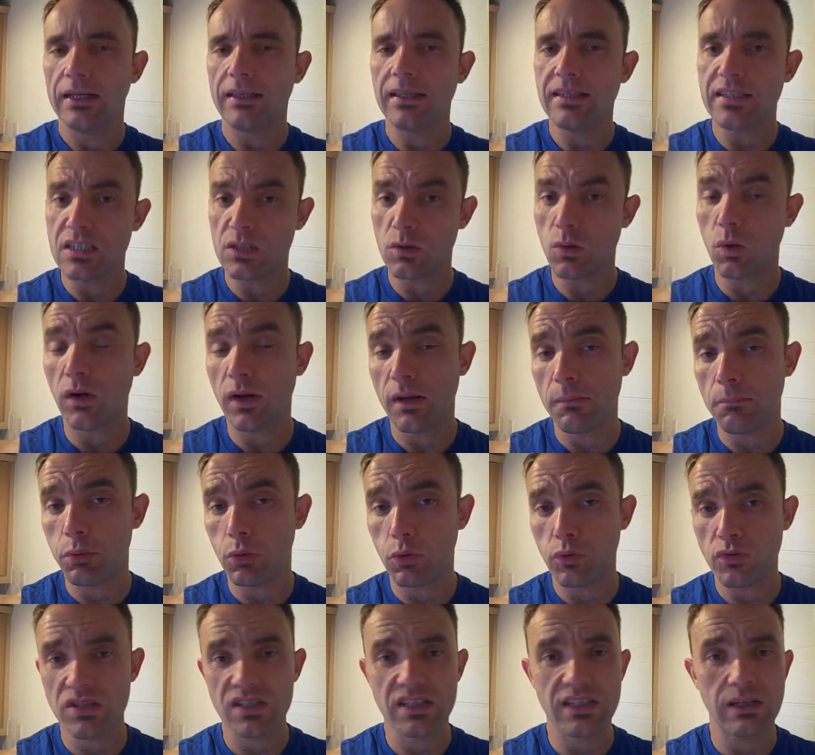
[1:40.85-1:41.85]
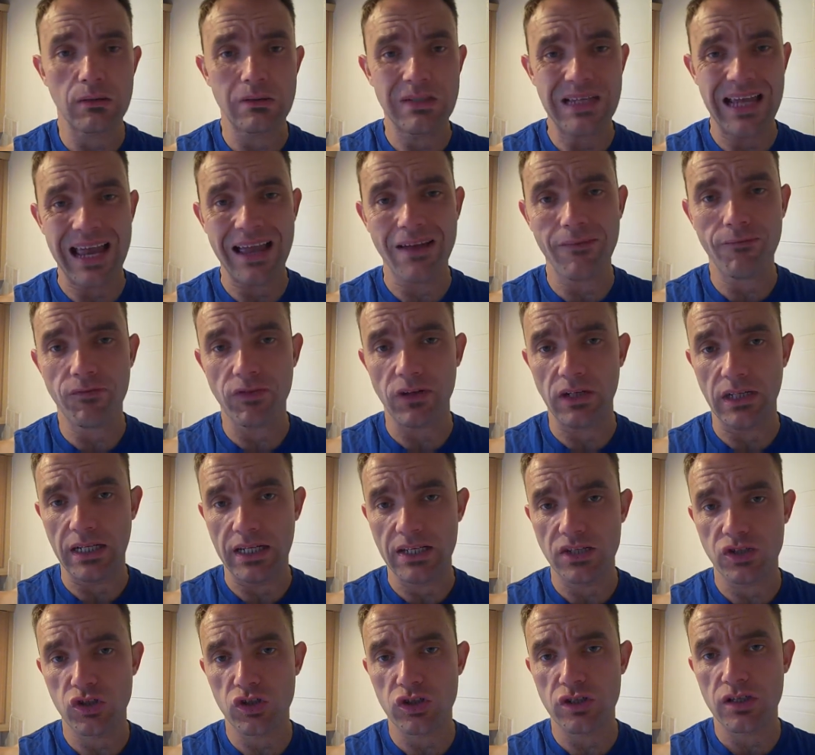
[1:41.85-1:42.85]
and this is quite an important skill to have really
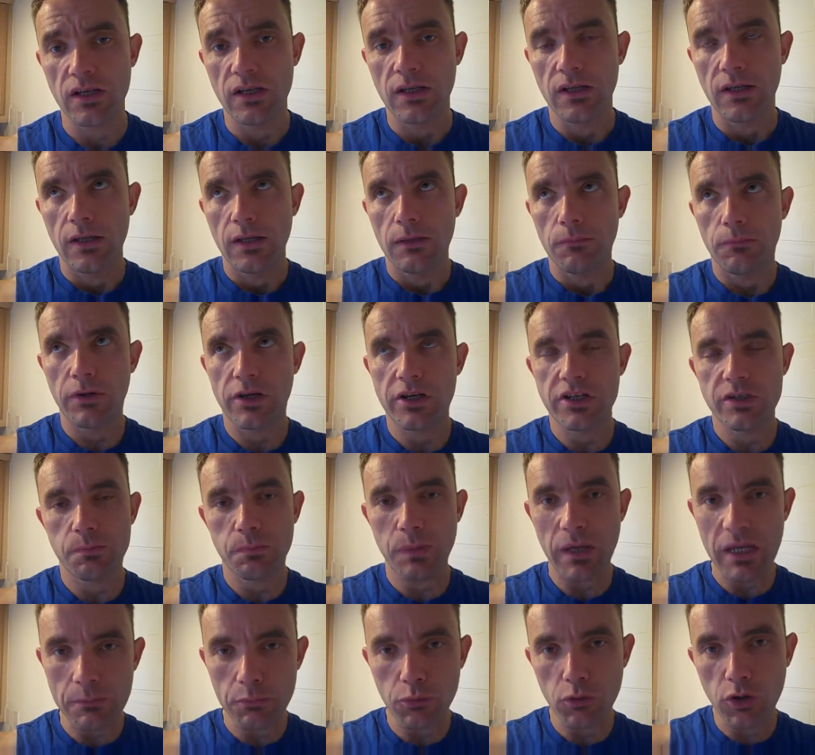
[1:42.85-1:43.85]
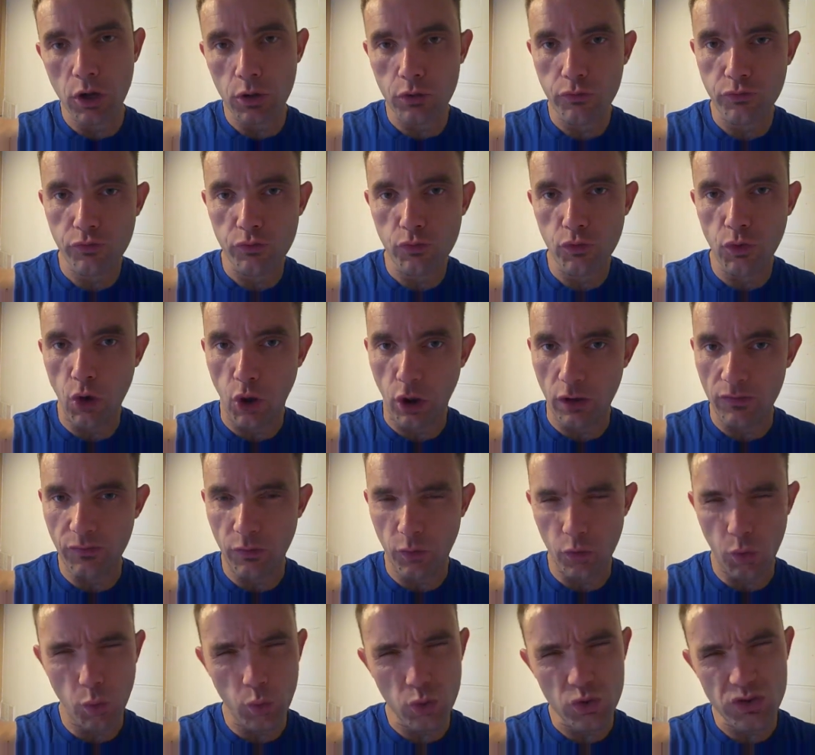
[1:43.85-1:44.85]
it's just because people go through life
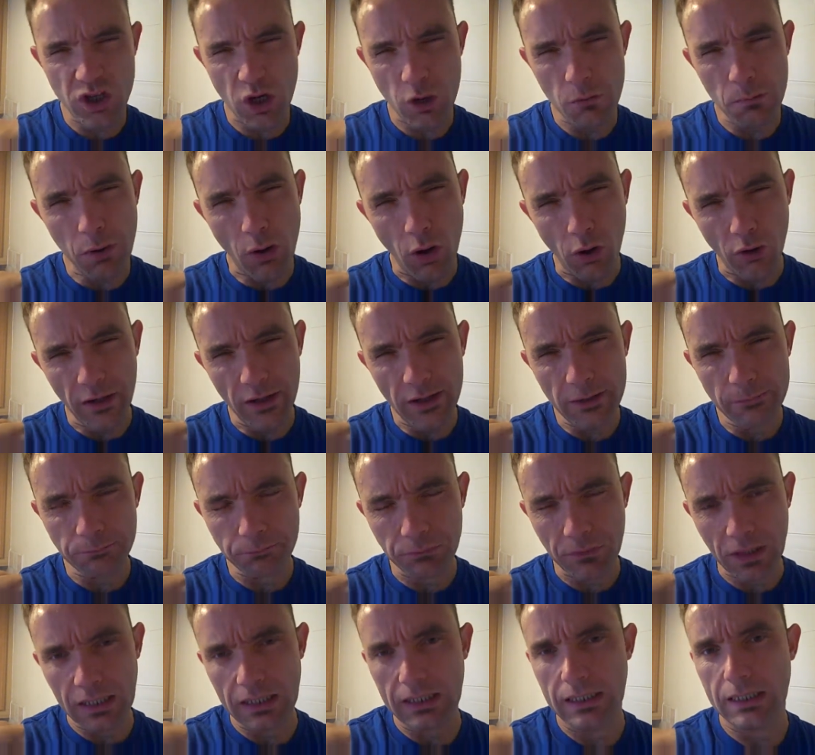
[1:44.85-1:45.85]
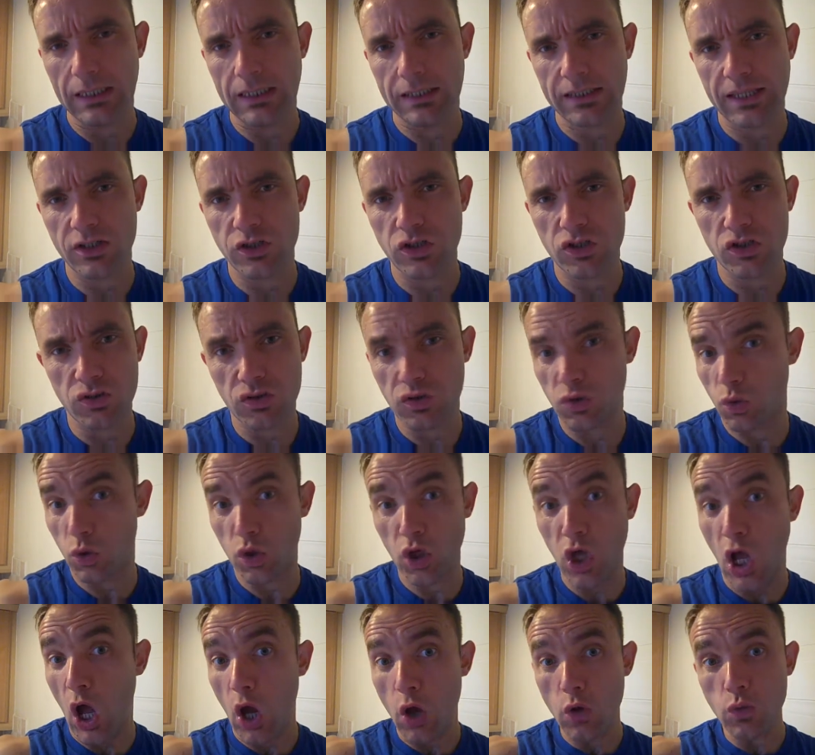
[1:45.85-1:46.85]
on autopilot and they just sort
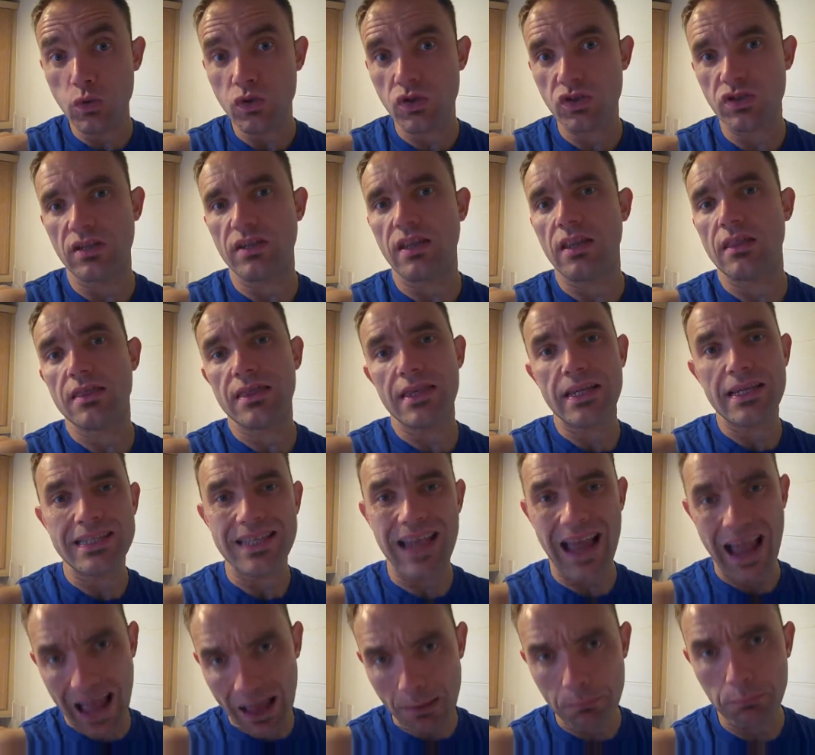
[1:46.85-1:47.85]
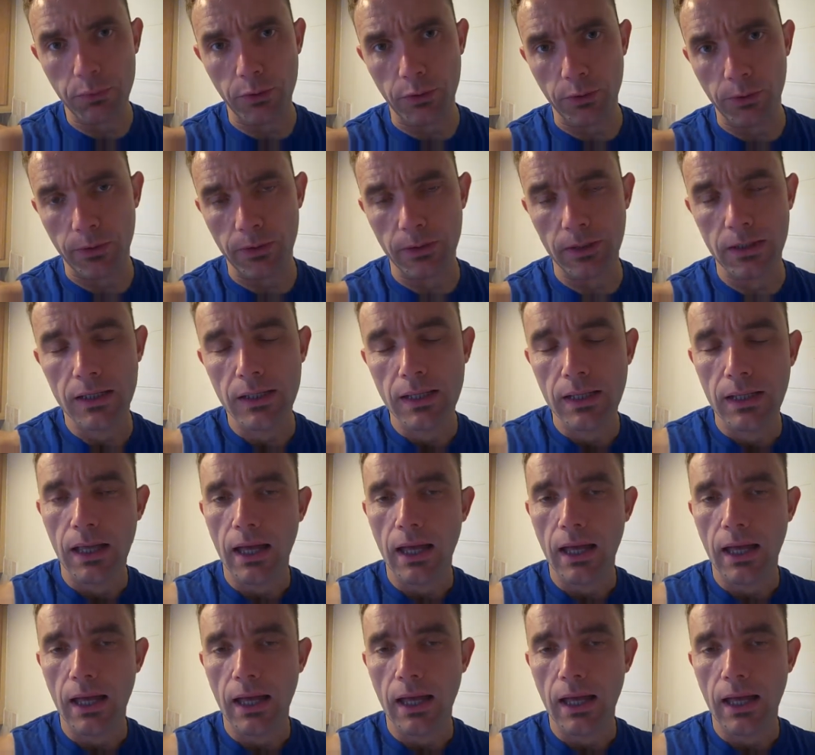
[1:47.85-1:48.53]
of coast and then things happen